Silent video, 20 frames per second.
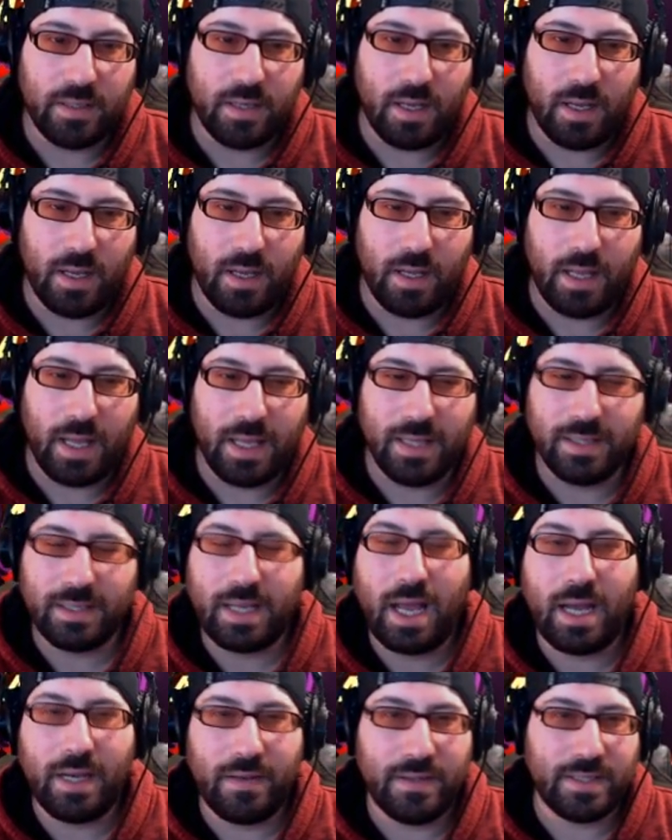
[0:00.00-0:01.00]
Uh, in
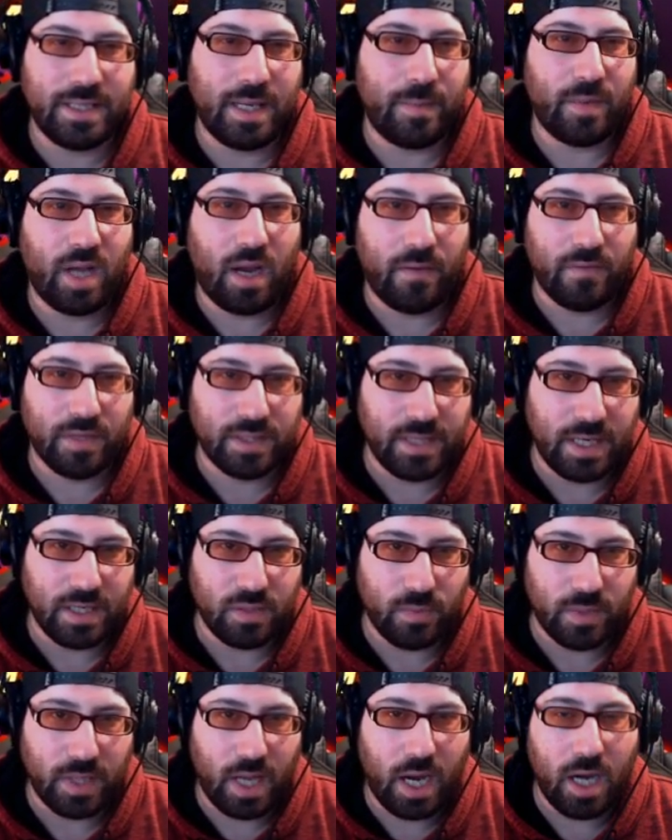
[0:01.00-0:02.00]
kind of the same conversation
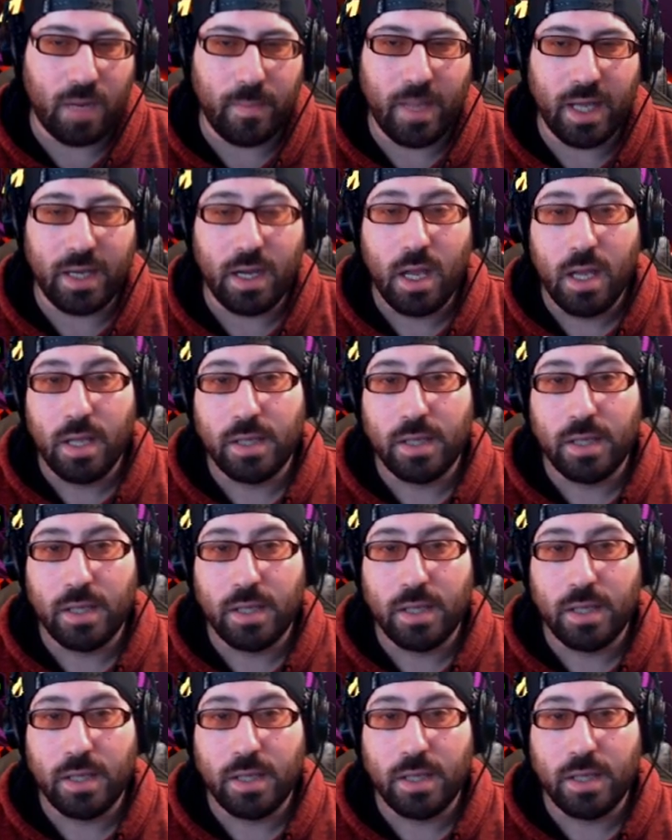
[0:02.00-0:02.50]
with Iron Man,